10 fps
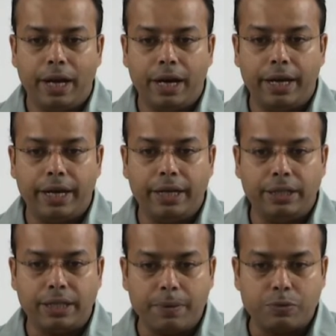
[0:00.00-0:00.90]
in
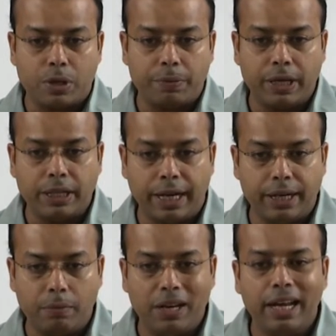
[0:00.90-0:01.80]
terms of any kind
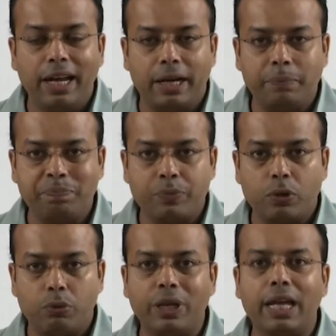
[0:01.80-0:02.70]
of layer,
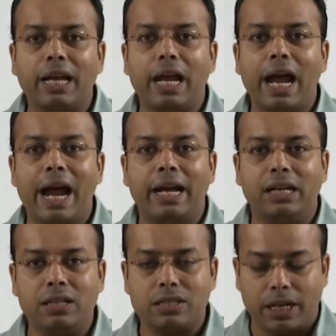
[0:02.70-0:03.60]
we can add
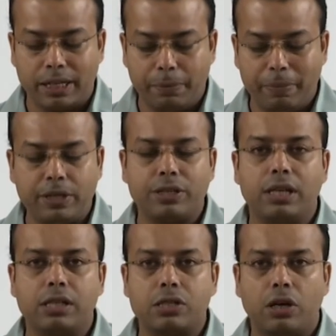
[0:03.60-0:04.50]
certain
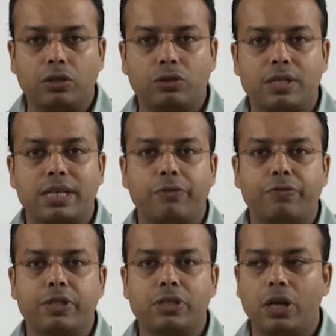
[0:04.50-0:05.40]
materials onto the
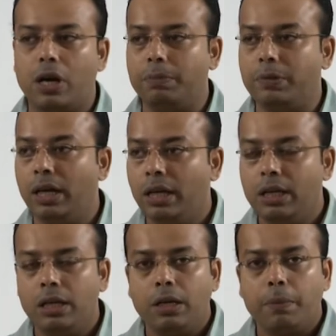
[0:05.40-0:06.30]
surface of the
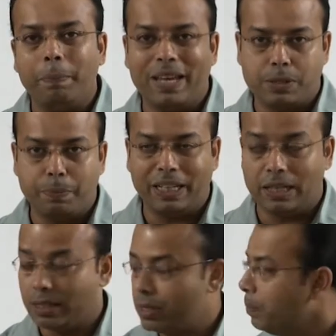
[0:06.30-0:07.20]
base
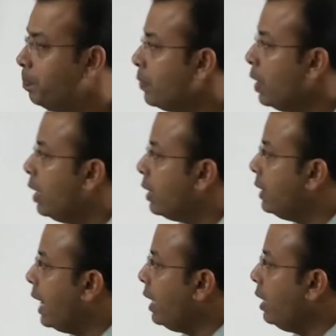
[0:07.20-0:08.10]
metals.
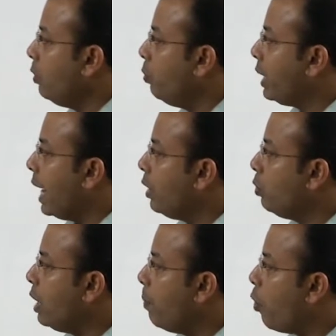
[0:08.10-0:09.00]
Then we can do
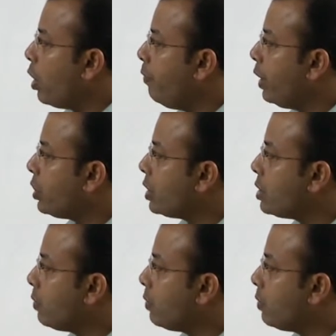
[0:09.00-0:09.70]
the modifications of the